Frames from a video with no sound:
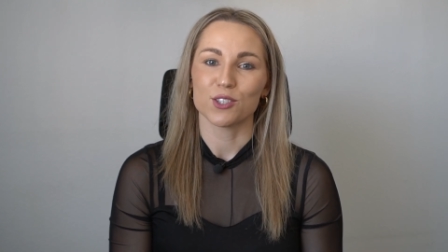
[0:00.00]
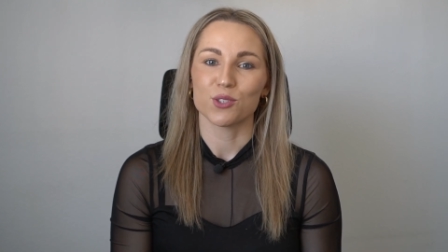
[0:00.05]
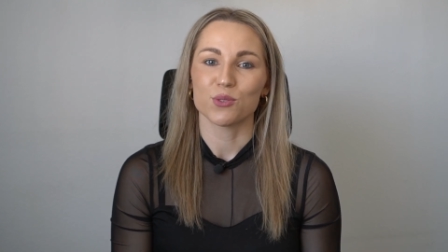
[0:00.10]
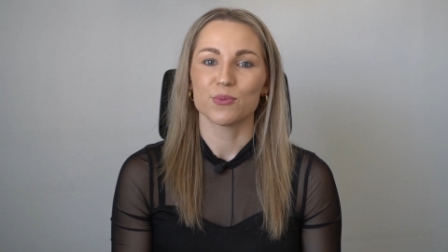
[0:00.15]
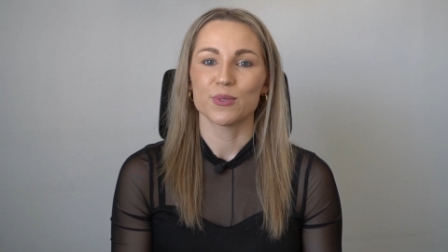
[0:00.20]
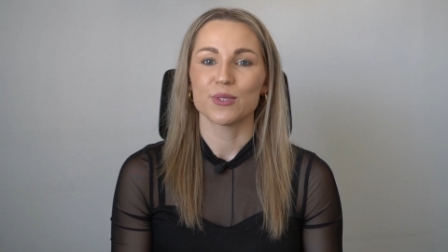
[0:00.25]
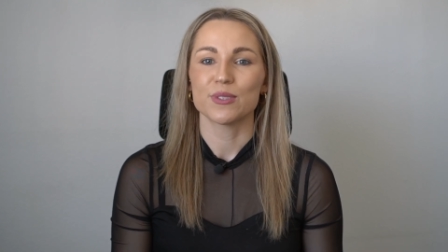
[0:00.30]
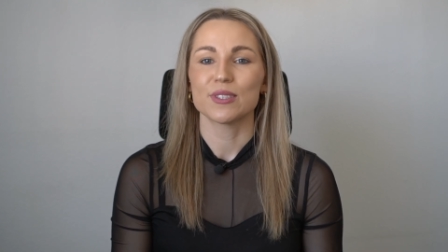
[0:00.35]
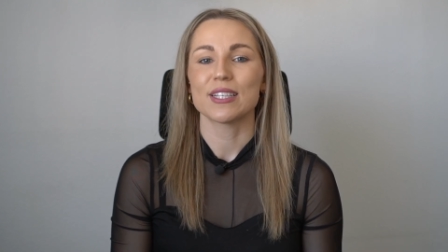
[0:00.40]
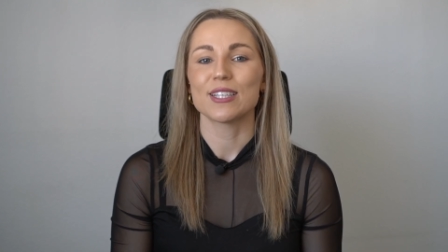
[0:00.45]
you
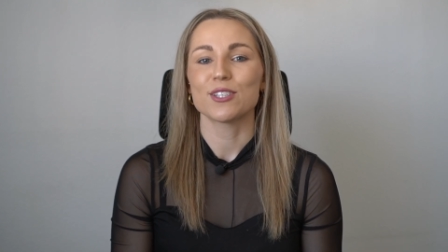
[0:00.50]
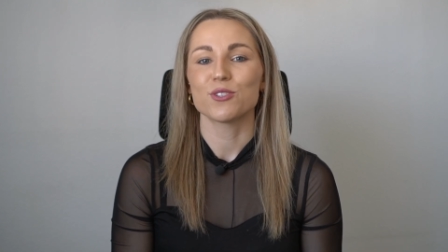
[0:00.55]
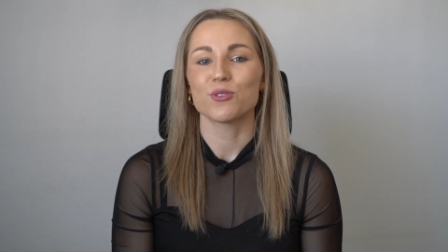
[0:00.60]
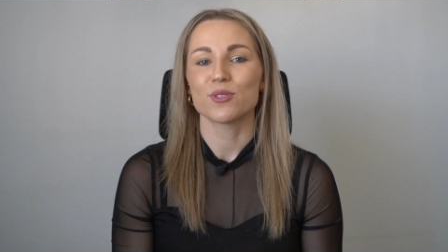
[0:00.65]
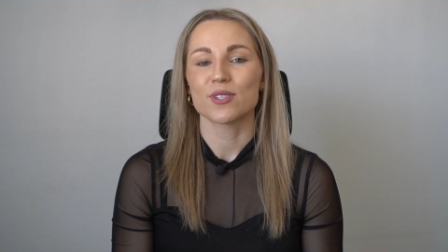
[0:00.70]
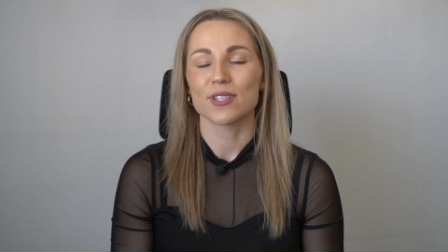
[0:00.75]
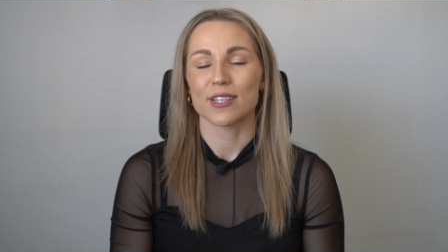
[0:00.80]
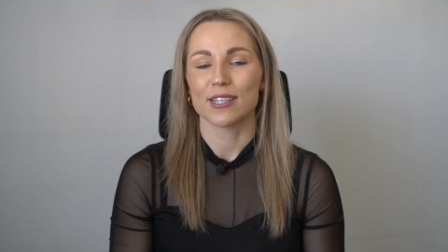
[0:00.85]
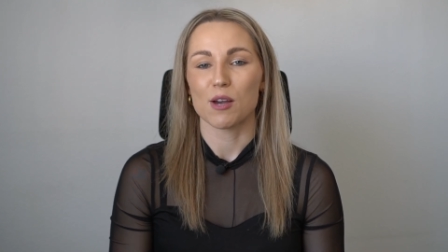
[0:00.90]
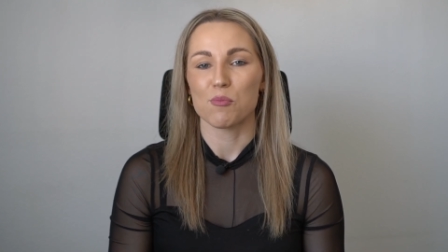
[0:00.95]
will need to
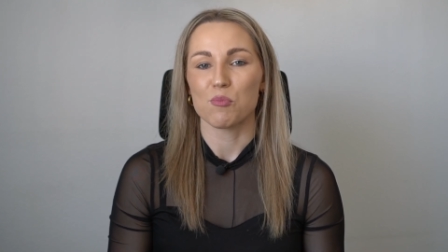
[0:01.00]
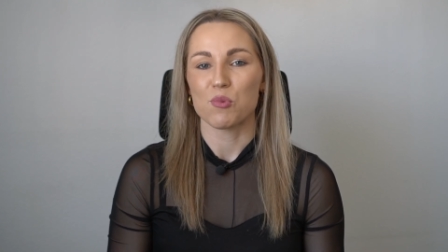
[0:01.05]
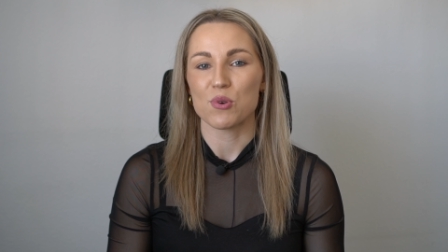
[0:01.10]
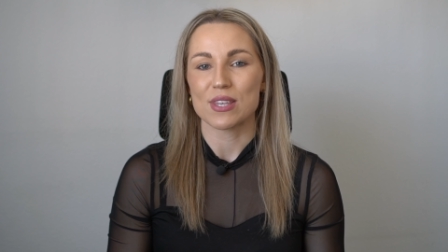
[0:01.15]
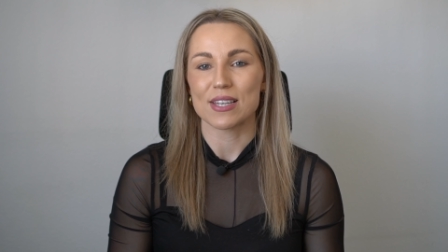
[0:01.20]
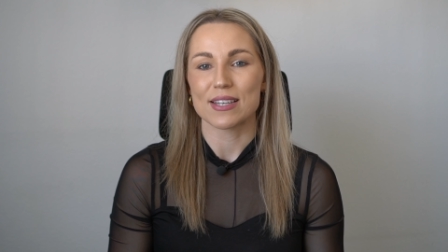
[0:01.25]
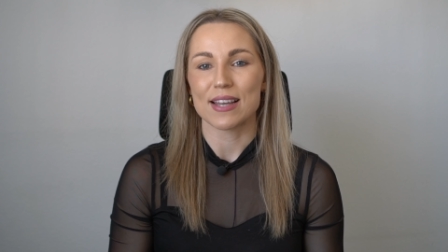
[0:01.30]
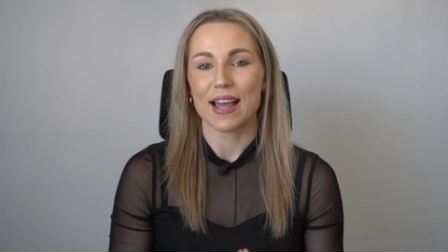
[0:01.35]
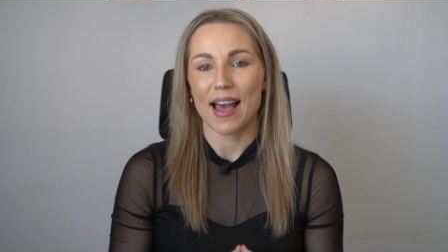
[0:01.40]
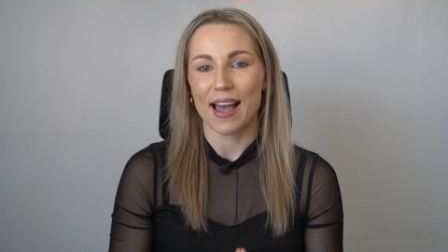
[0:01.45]
sign up
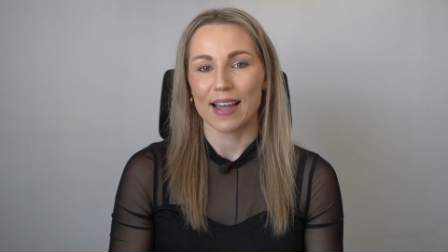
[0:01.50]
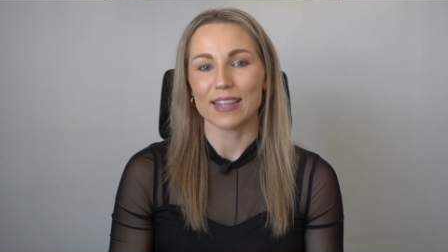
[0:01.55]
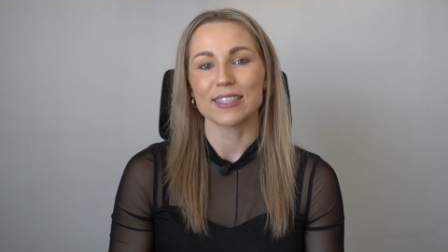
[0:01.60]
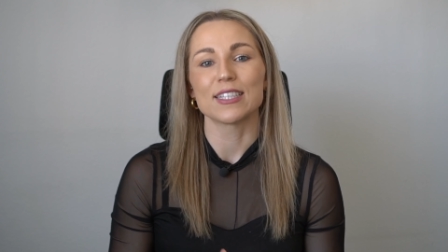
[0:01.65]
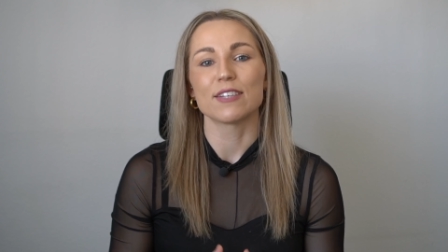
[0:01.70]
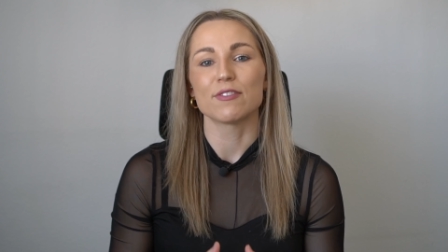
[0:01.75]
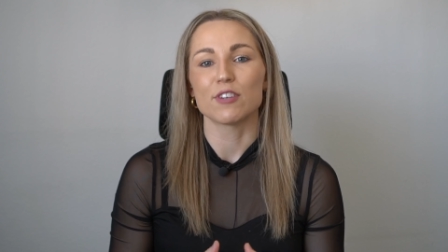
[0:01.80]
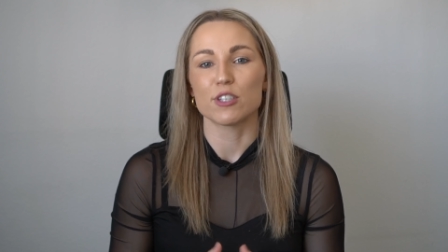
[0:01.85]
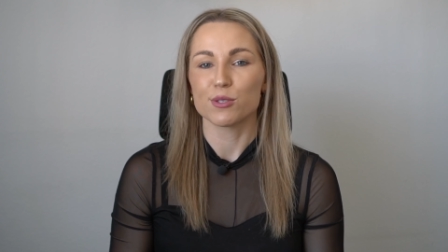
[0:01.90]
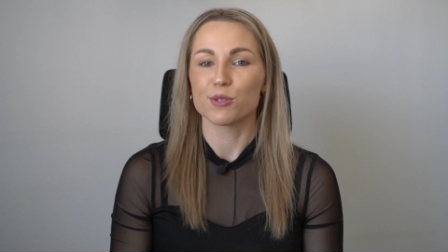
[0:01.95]
with an
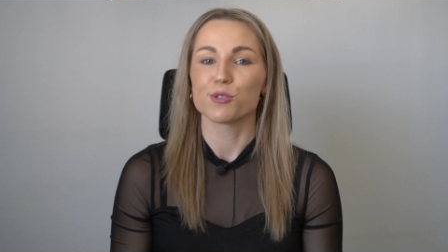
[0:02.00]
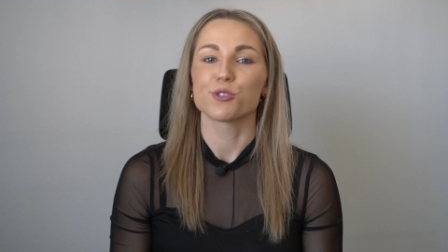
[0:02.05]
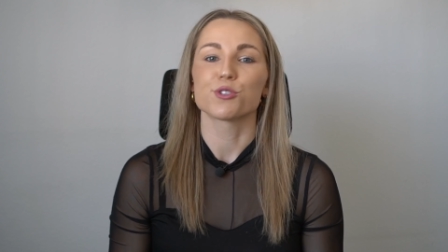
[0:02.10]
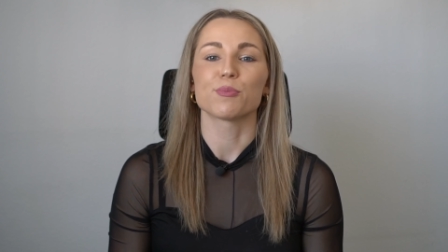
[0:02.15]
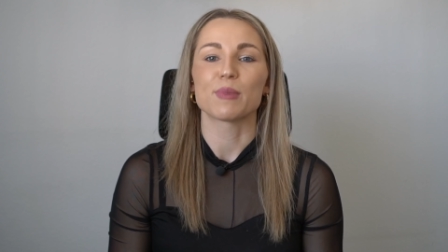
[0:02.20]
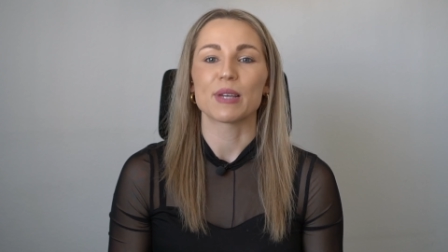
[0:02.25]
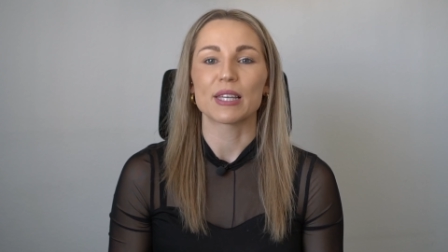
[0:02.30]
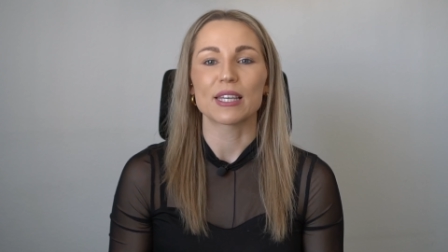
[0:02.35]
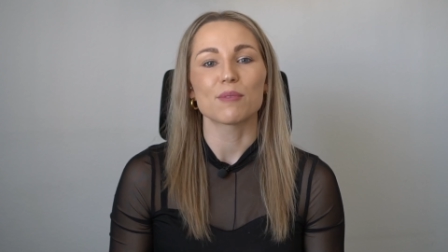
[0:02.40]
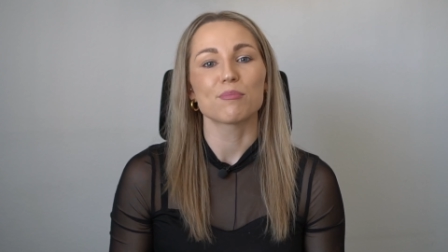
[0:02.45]
active
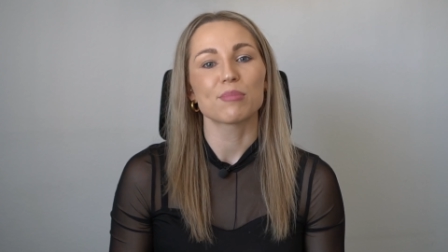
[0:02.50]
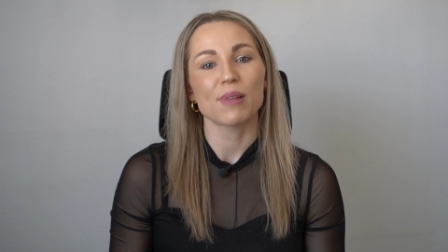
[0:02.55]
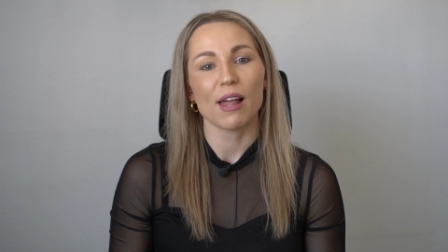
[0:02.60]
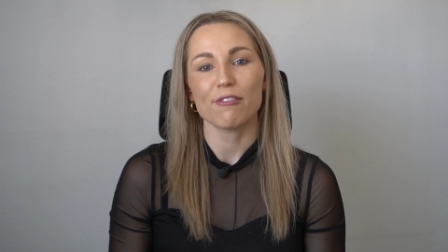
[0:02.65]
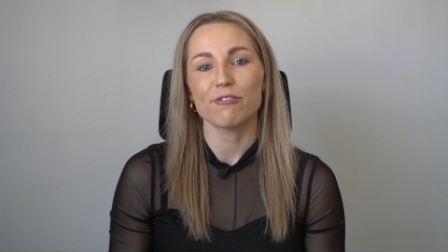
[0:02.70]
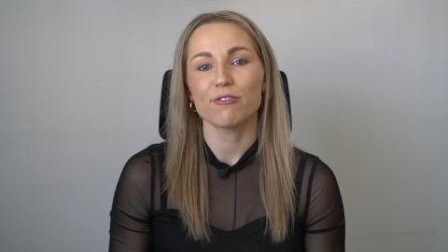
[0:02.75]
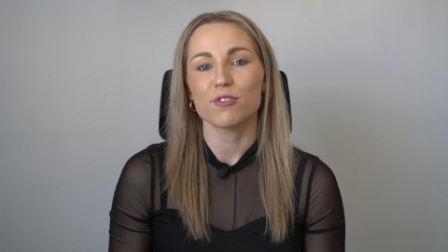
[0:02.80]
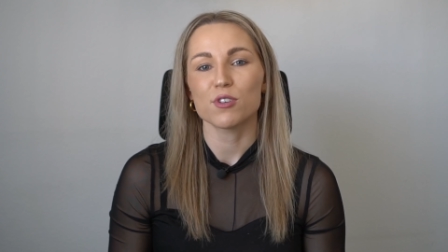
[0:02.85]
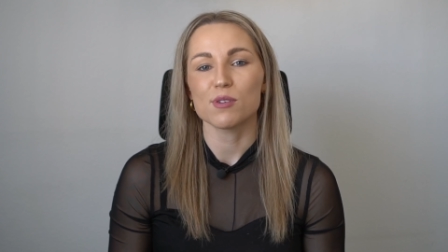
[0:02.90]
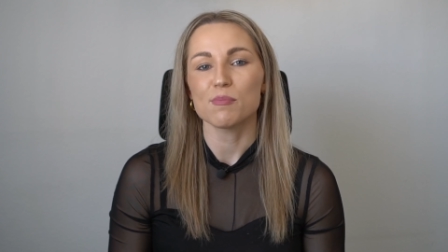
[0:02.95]
social media
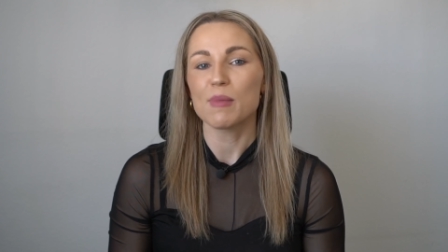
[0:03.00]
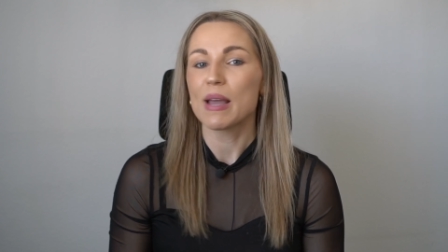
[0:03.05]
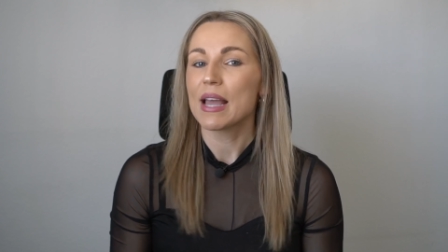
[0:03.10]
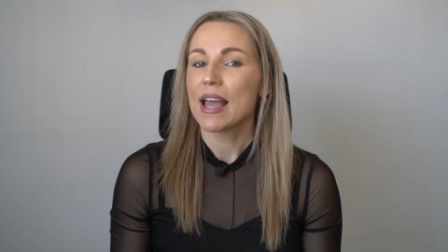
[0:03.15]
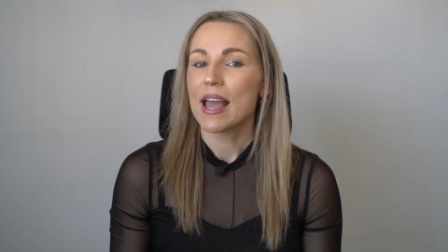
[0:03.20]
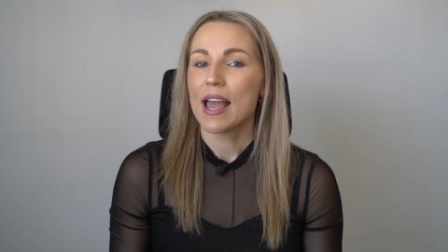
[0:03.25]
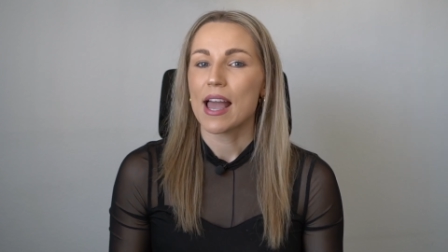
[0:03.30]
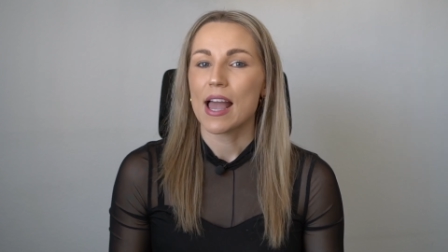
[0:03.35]
platform